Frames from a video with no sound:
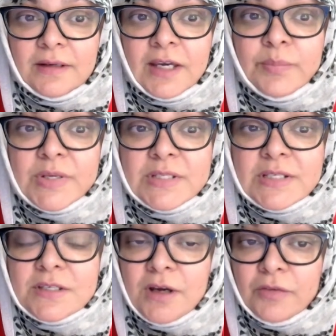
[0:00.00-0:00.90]
and
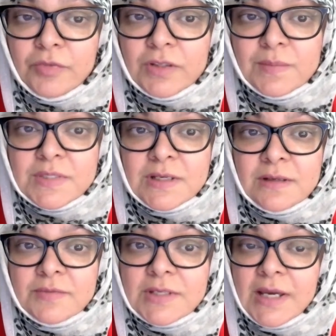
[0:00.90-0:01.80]
possess not for
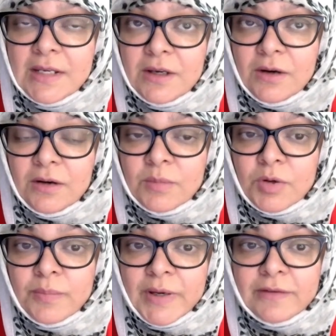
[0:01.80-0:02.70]
themselves any harm
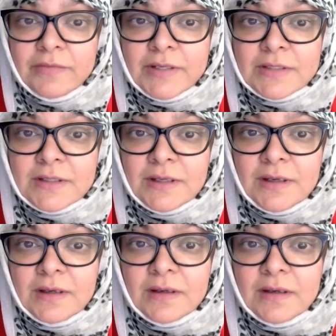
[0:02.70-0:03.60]
or benefit,
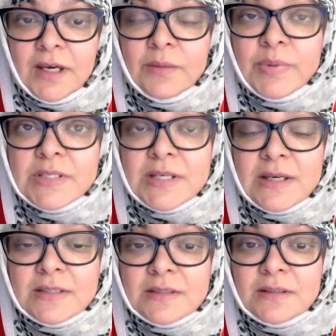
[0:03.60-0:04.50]
and
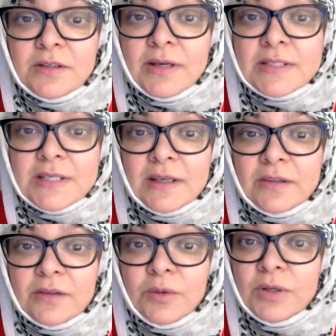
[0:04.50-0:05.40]
possess not
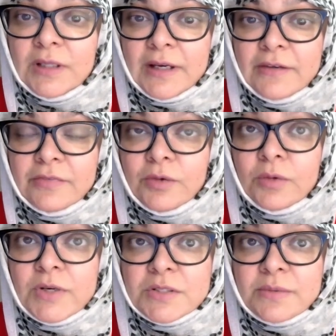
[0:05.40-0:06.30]
death or life
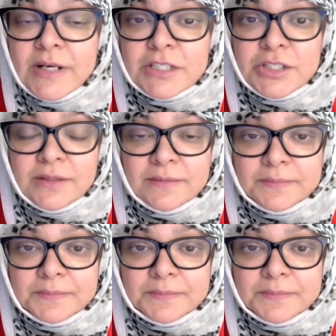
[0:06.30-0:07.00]
or resurrection.